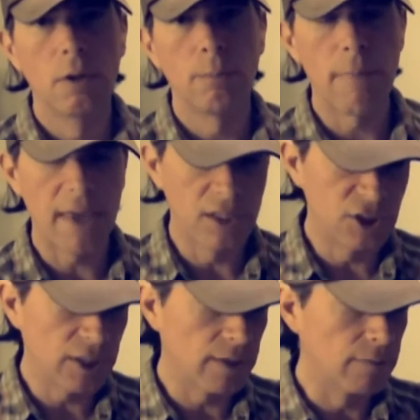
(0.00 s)

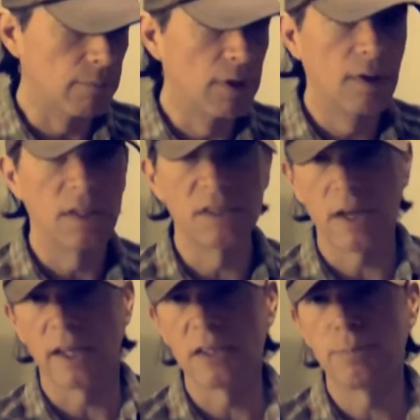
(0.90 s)
managing the
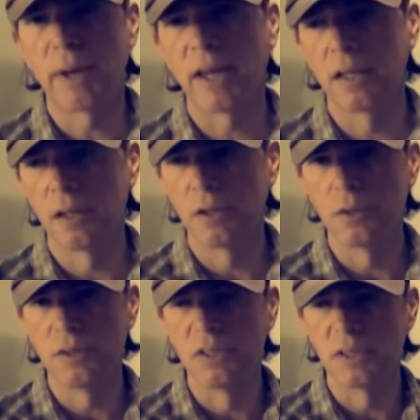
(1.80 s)
science
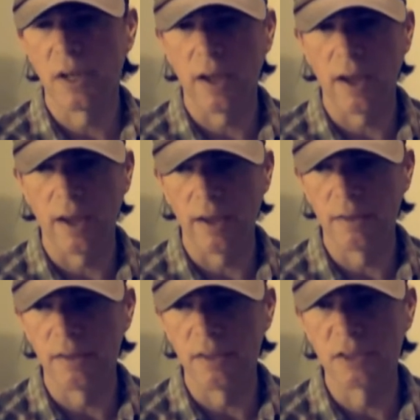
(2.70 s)
payloads and